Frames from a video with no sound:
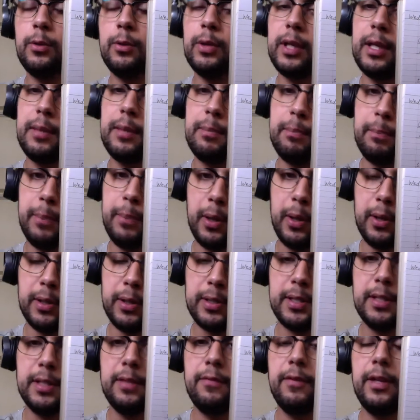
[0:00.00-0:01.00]
You can
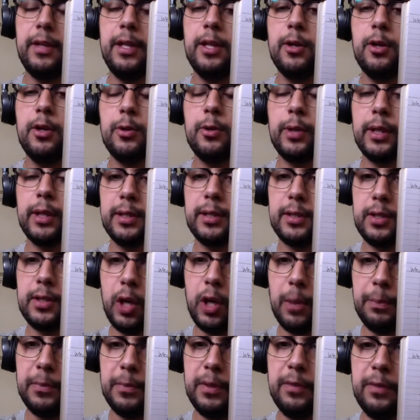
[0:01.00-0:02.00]
pause the video, you can
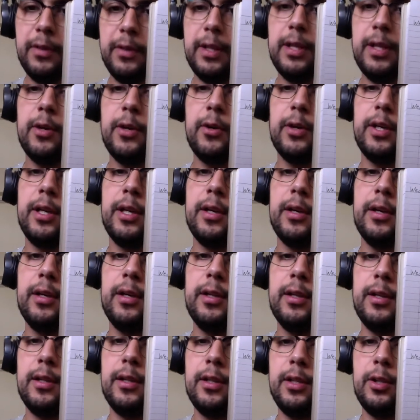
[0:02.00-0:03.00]
stop the video
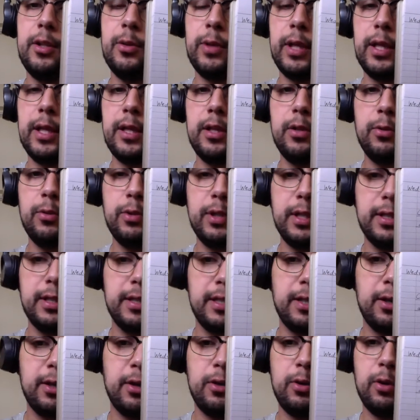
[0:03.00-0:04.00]
here, you can do
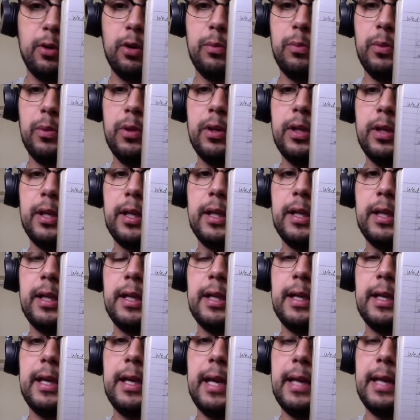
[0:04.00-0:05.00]
this in your notebook,
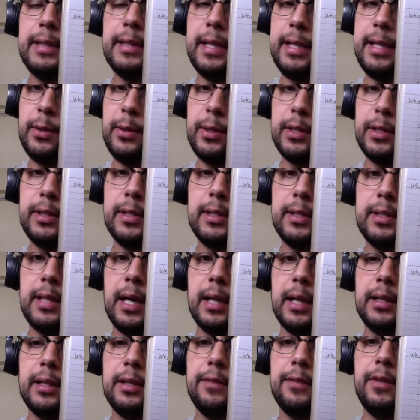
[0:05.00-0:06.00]
and then you can
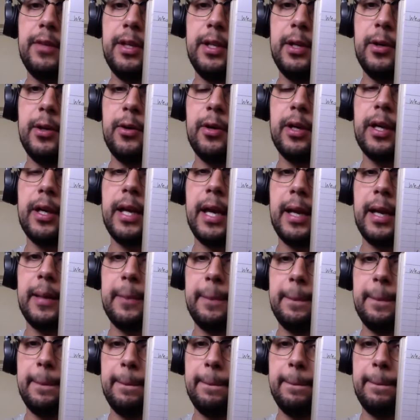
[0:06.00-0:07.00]
start the video
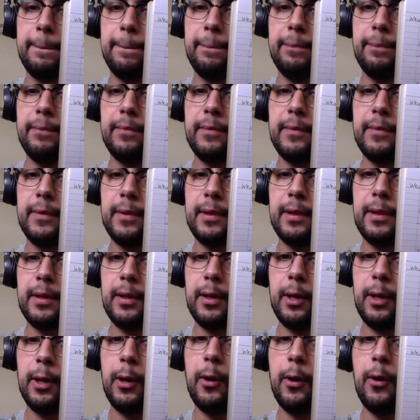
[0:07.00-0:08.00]
again.
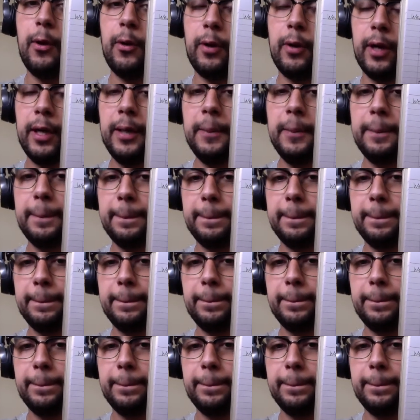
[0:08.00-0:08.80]
Okay?